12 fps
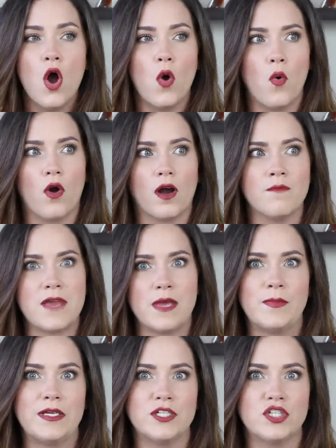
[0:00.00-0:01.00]
or
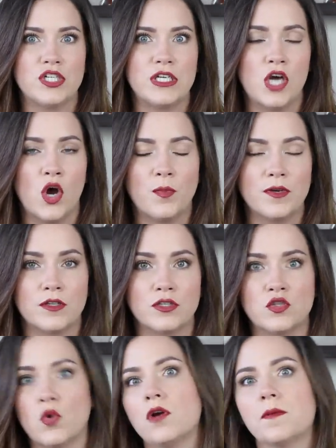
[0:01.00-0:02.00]
maybe she opened the
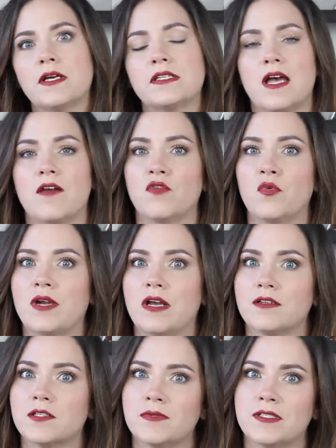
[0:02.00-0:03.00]
door because everyone
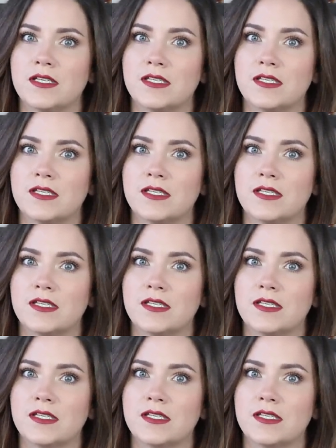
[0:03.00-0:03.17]
else was